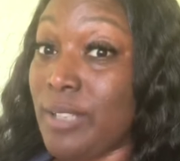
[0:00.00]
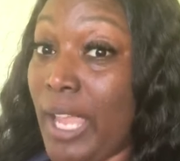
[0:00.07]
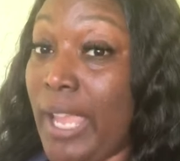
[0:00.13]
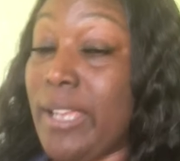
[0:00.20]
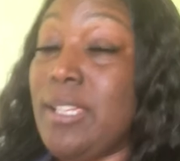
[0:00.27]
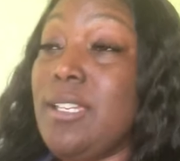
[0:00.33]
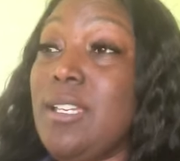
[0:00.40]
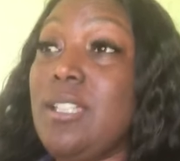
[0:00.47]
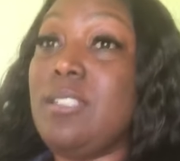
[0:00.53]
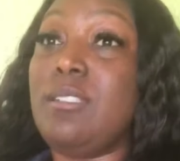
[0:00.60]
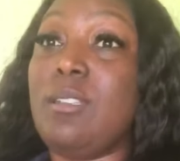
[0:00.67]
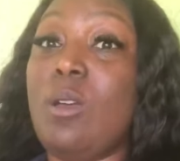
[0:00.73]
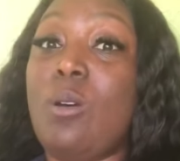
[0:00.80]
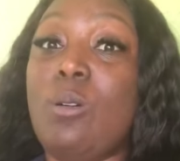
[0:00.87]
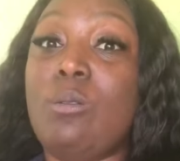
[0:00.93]
Okay,
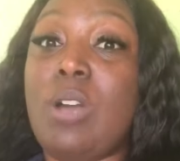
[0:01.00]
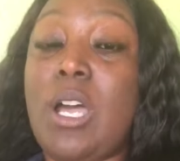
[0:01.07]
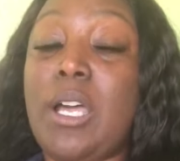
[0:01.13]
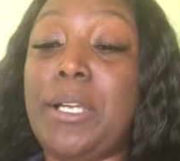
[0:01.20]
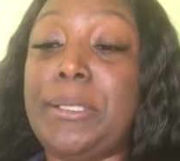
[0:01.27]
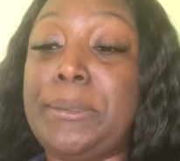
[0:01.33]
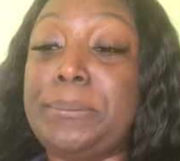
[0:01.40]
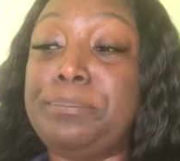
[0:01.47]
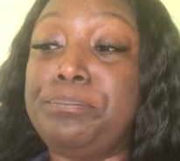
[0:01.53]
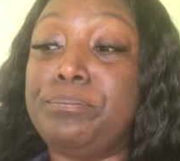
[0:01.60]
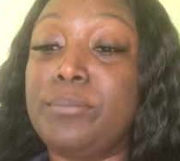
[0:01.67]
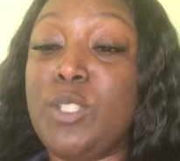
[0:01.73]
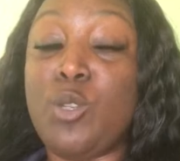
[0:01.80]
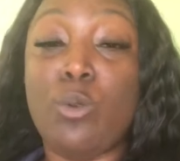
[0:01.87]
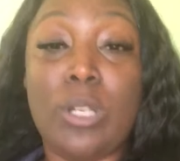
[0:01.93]
so
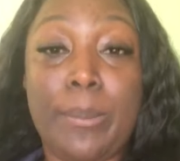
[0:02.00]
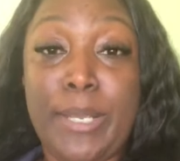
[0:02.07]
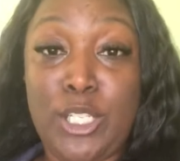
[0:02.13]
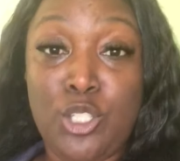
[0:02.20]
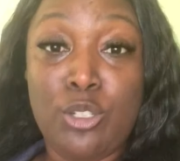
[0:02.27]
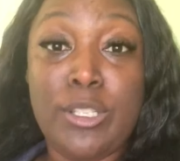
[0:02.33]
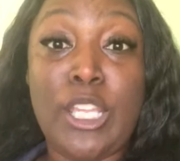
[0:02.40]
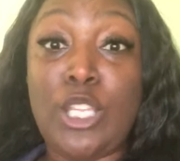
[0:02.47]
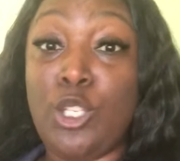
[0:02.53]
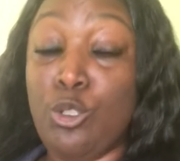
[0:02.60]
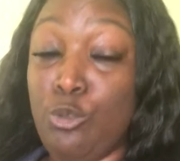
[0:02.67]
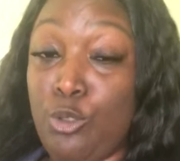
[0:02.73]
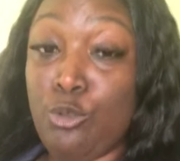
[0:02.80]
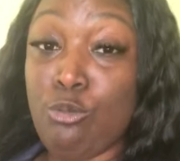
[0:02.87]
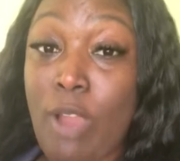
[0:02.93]
you want to make sure that
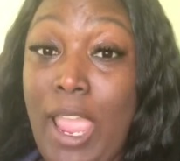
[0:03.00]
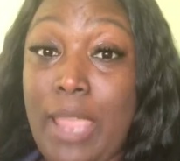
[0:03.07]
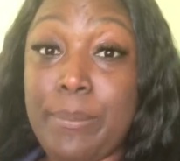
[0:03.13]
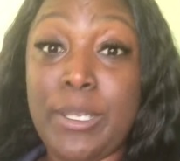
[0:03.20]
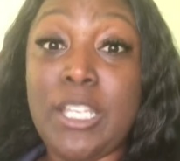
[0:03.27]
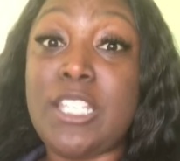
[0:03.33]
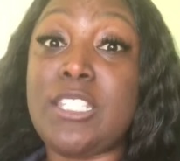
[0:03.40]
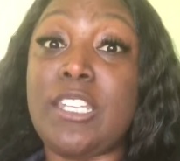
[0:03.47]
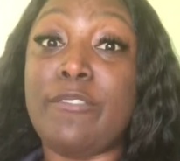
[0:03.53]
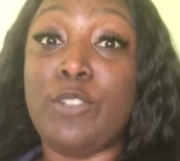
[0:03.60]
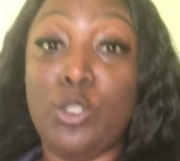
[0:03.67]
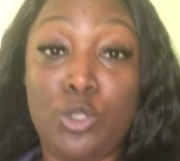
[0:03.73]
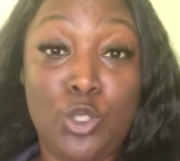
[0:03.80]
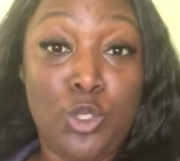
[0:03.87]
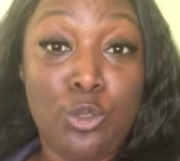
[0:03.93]
you do right, because if
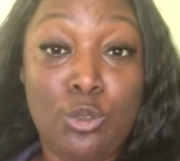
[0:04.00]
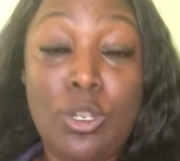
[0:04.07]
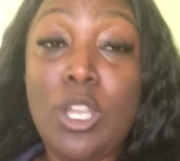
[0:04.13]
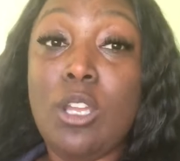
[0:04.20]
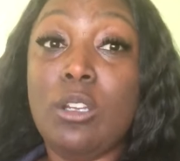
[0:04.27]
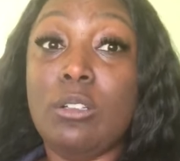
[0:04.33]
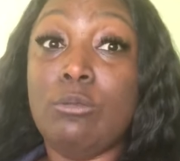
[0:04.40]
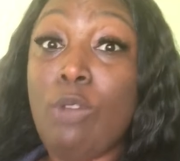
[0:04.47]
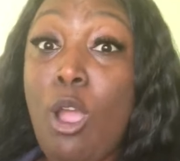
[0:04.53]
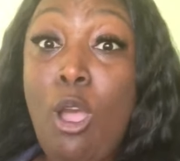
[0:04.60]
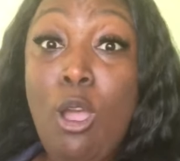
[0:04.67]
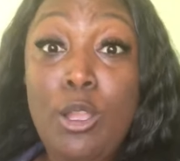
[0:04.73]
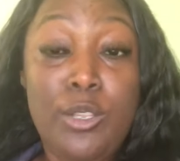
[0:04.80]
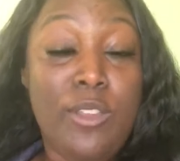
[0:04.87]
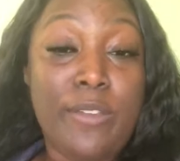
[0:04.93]
you do
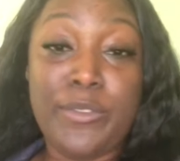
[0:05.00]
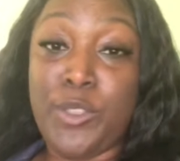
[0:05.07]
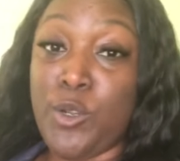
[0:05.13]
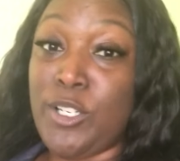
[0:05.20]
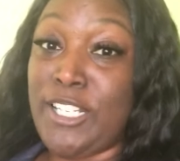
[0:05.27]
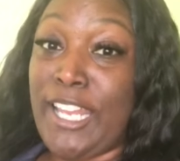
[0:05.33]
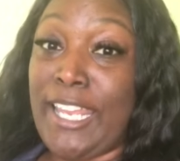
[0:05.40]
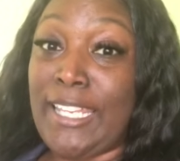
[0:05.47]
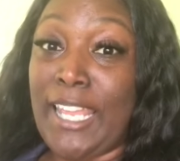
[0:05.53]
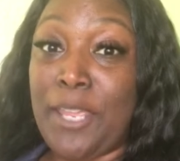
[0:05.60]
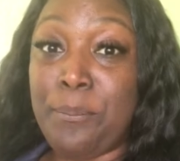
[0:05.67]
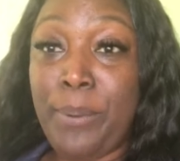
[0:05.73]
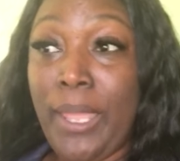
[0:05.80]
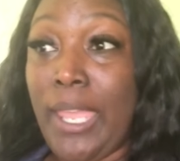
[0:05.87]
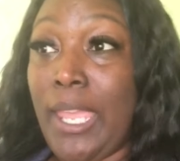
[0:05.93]
wrong, you have a 30-day
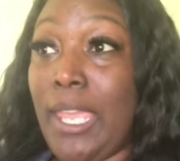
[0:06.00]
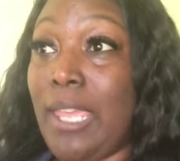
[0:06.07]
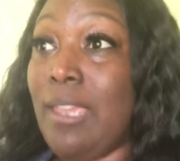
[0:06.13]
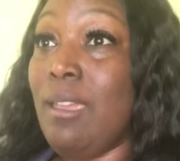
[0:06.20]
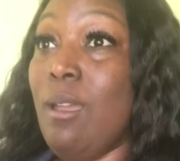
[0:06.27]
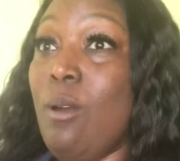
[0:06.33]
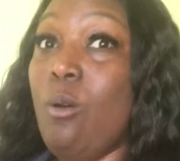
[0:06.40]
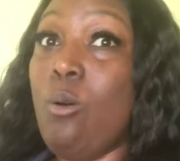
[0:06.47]
late pay,